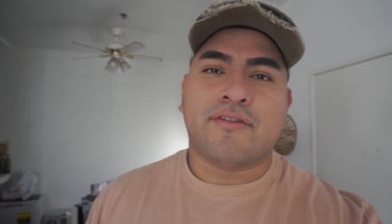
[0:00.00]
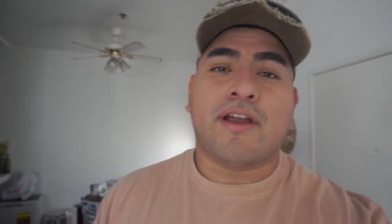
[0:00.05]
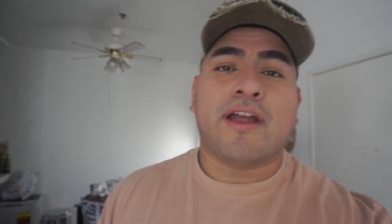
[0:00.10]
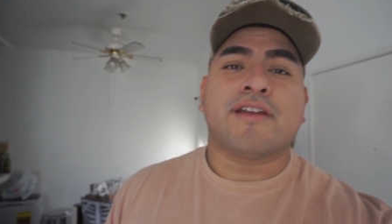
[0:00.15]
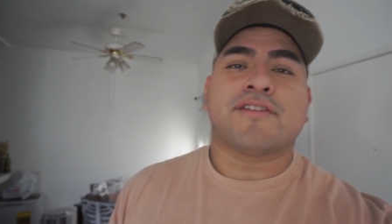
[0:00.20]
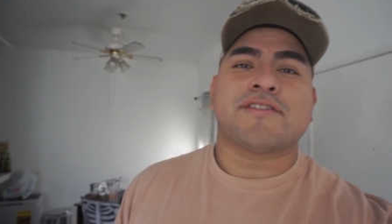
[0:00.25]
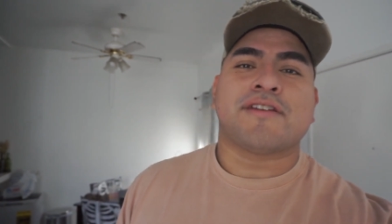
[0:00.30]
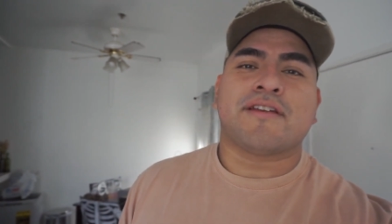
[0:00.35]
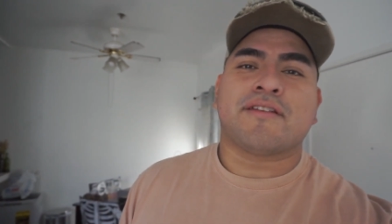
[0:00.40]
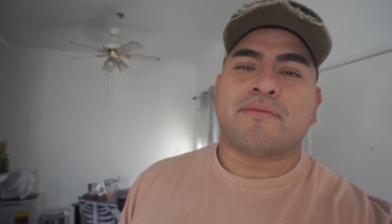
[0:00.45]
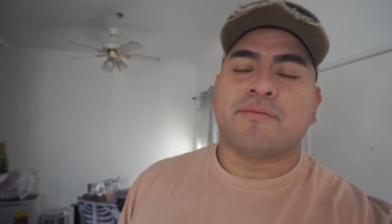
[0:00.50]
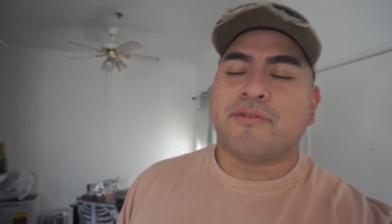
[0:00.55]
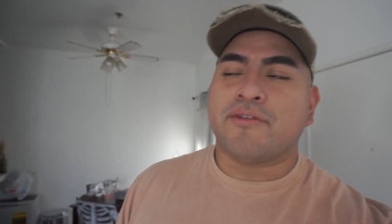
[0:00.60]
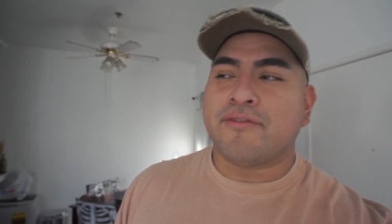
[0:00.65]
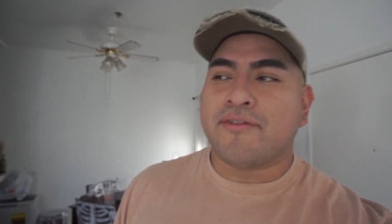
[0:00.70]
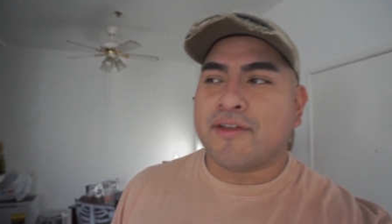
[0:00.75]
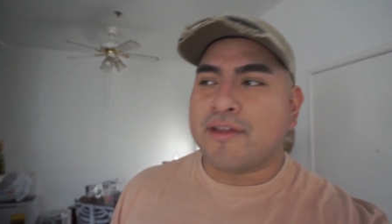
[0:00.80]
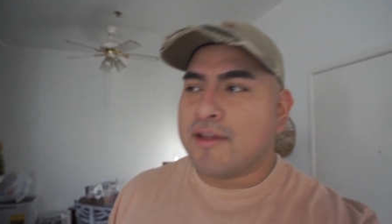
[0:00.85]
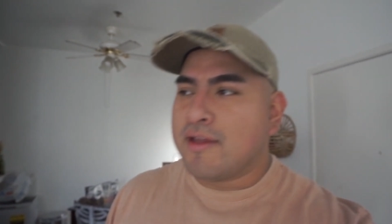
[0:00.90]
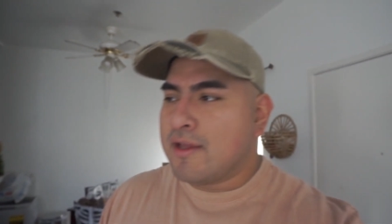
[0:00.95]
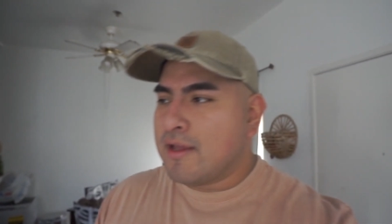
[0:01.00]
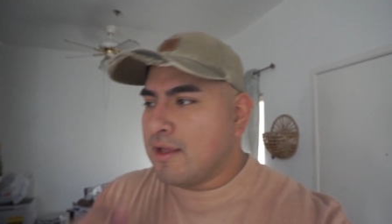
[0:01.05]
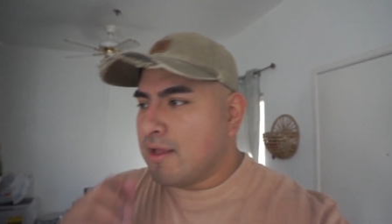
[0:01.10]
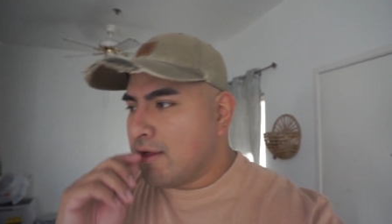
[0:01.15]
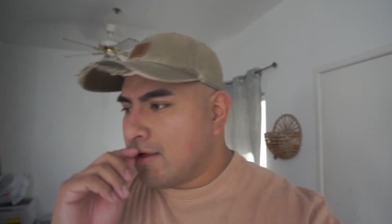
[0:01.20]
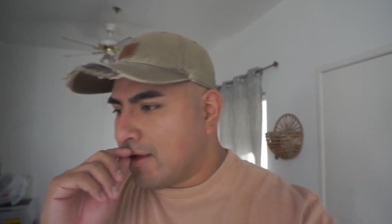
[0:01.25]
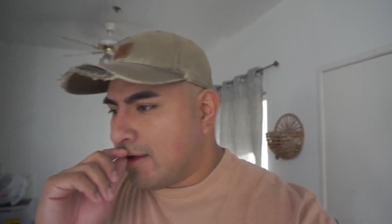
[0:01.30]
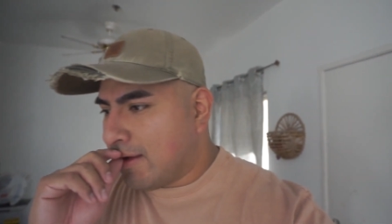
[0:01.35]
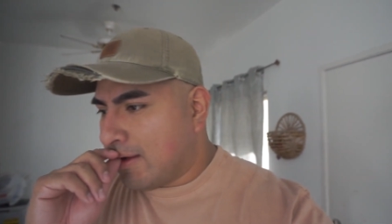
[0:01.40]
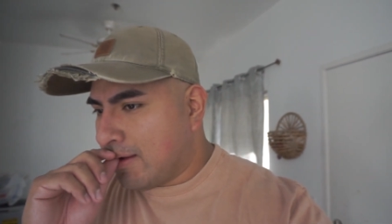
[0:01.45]
trash ass movie.
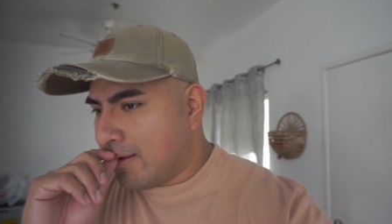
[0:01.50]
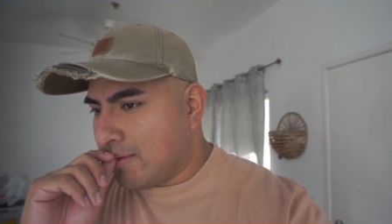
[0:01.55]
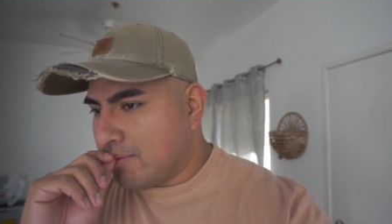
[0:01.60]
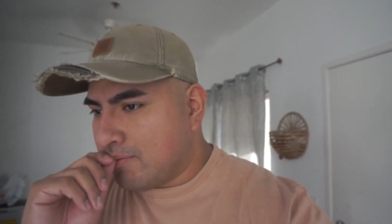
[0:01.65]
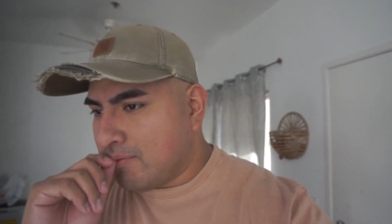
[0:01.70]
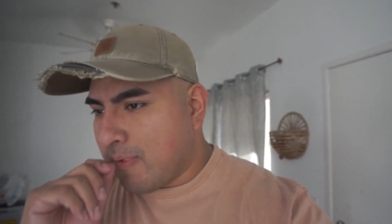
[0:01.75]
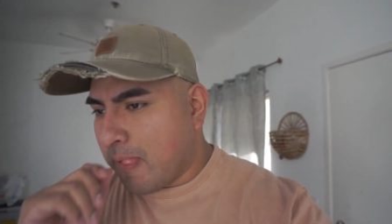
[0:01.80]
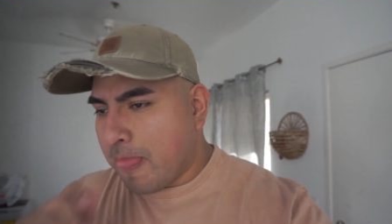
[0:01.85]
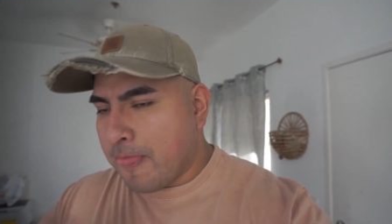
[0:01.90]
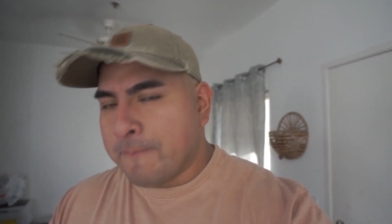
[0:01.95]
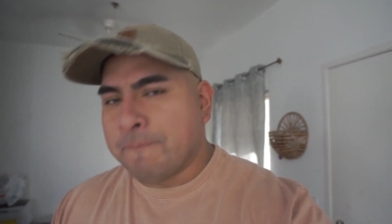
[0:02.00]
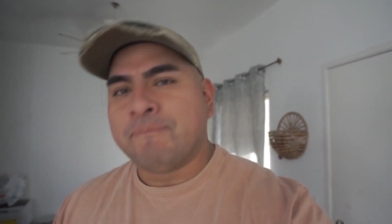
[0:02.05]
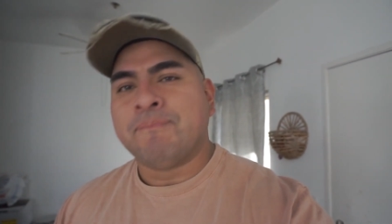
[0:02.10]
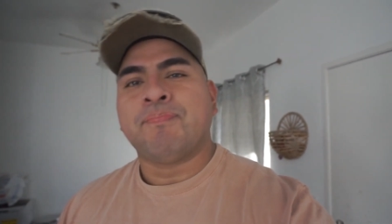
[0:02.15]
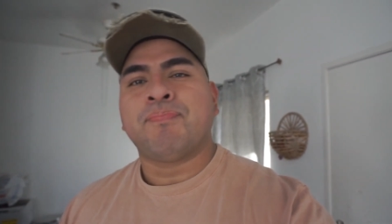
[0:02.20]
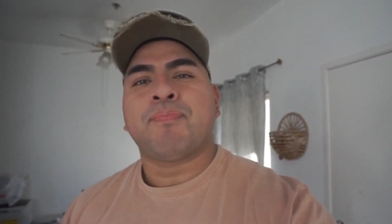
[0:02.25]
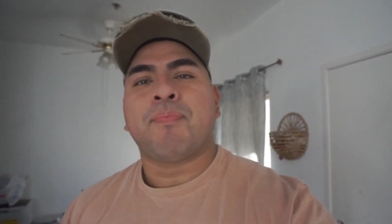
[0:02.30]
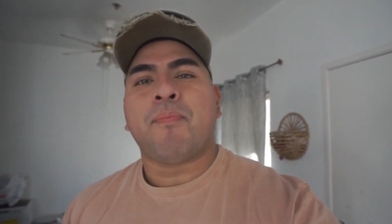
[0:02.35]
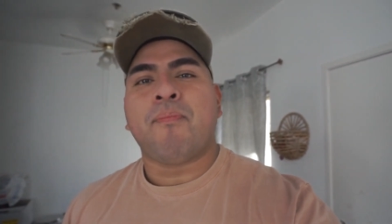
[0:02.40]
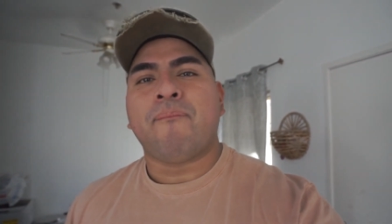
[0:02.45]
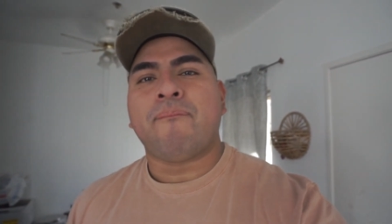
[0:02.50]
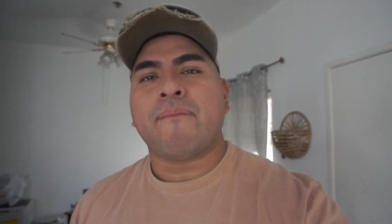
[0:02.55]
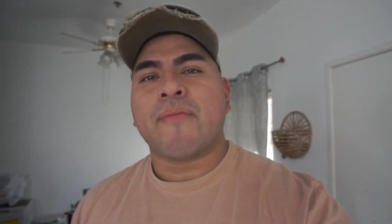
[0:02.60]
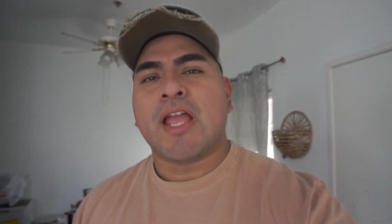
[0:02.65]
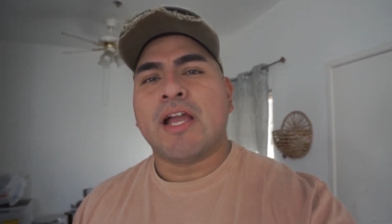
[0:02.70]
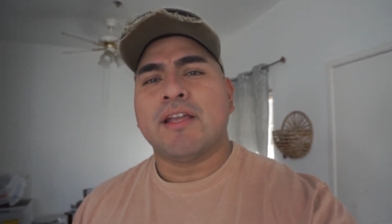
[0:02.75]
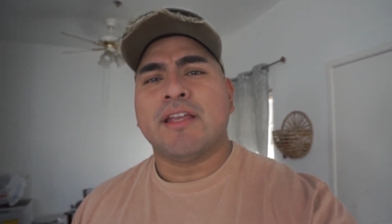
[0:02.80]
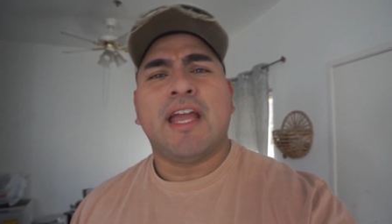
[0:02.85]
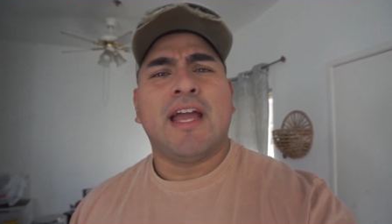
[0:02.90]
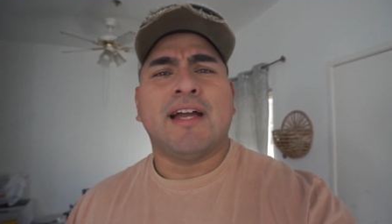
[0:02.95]
Um,
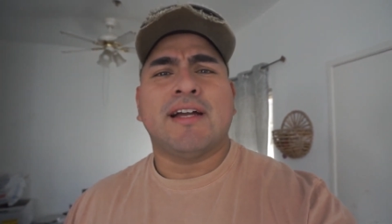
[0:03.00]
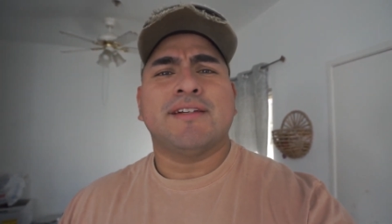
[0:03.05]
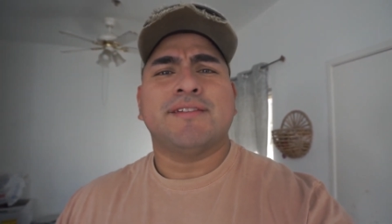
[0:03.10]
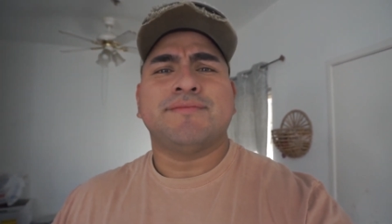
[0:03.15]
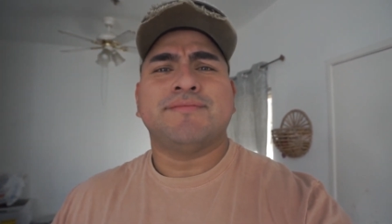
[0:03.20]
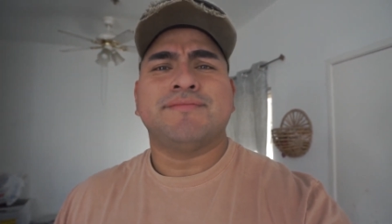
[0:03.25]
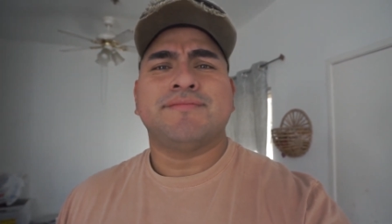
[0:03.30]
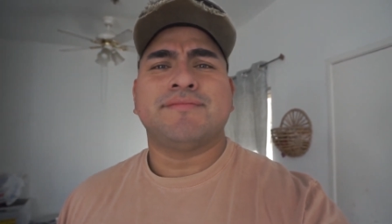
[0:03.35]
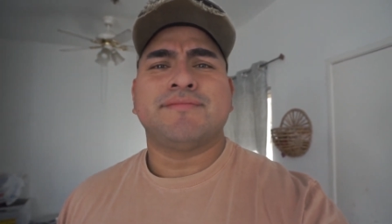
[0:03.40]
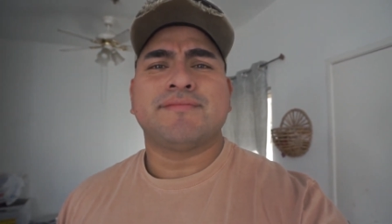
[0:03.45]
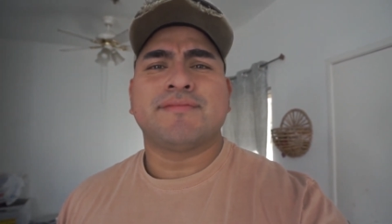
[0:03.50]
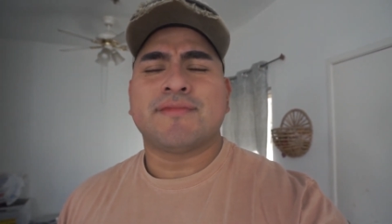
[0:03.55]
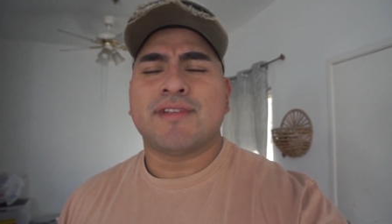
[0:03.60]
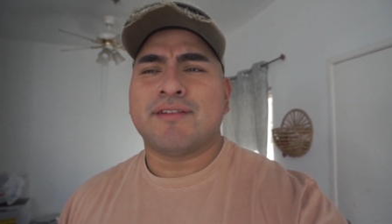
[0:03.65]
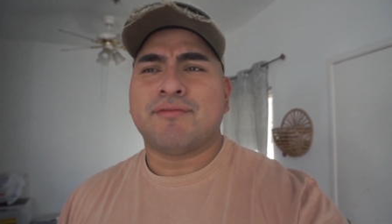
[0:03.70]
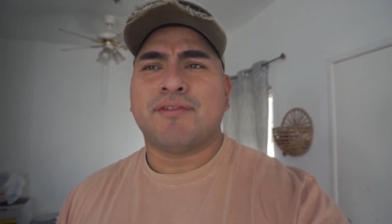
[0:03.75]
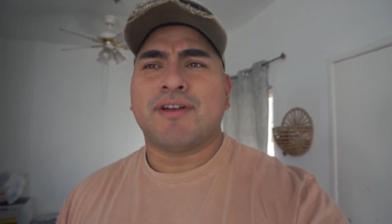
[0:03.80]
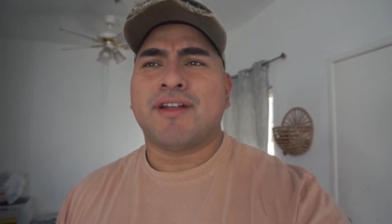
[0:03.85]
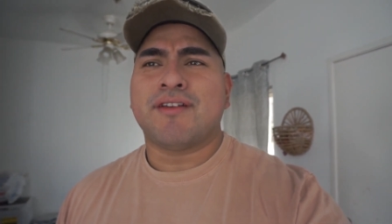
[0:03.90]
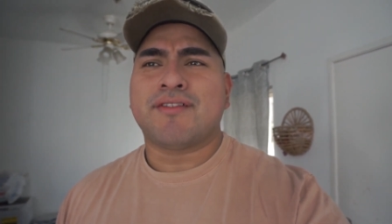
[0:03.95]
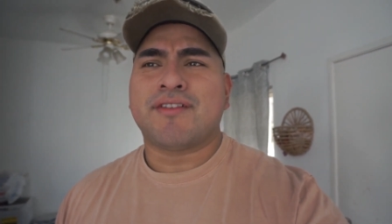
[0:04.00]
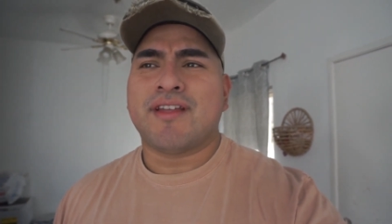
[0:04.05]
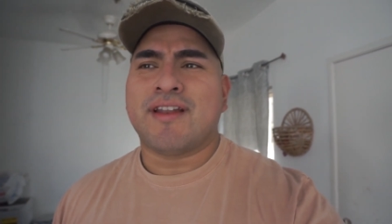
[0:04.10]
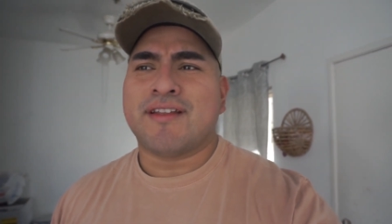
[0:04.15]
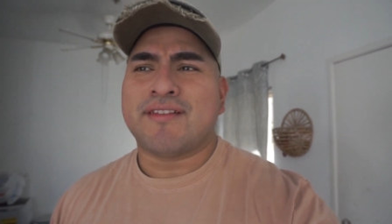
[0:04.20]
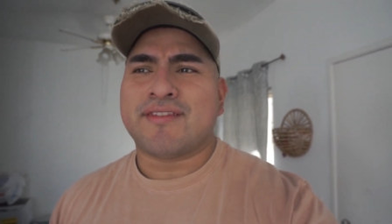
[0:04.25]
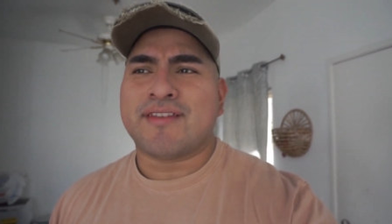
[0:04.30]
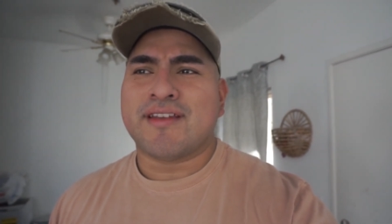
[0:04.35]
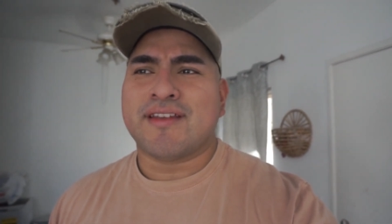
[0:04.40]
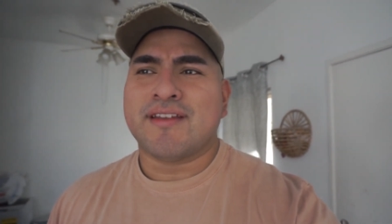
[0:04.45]
yeah, what else could
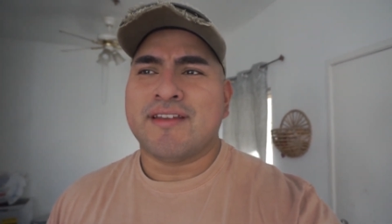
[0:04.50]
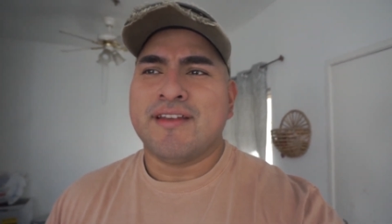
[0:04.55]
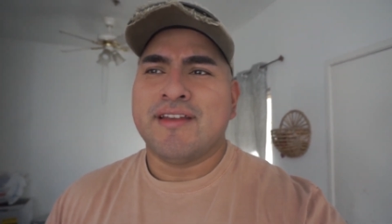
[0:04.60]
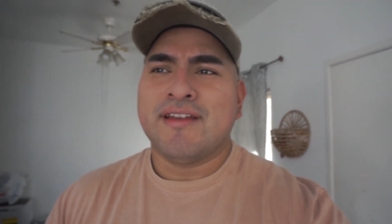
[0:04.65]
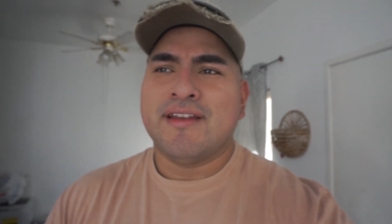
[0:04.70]
I say?